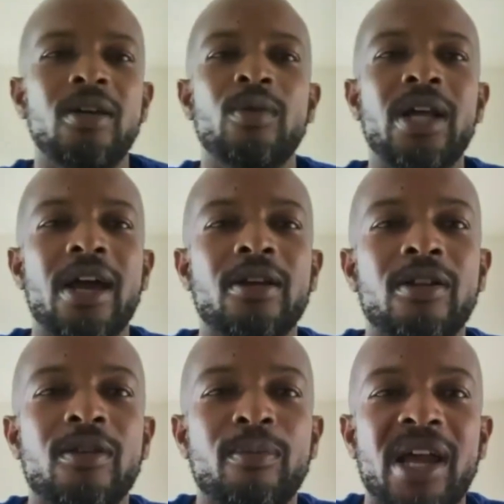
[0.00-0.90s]
We got
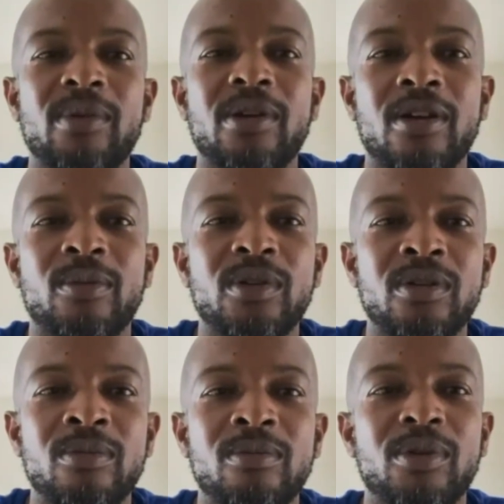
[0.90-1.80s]
another baby coming,
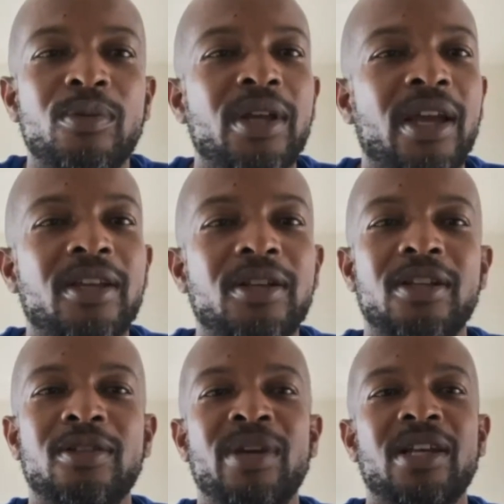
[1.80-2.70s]
but we ain't
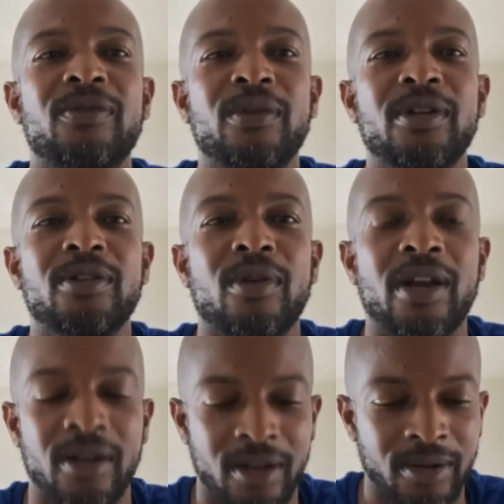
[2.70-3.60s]
just best friends right
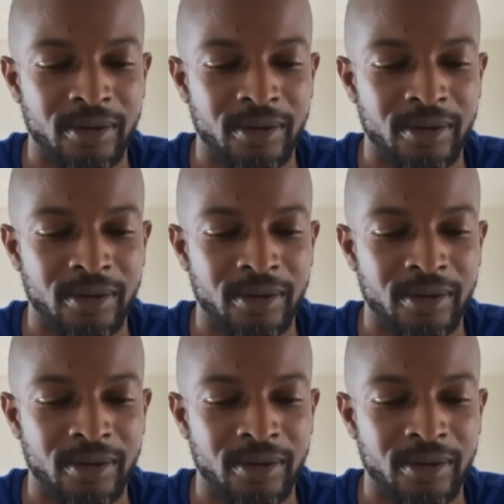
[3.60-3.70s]
now.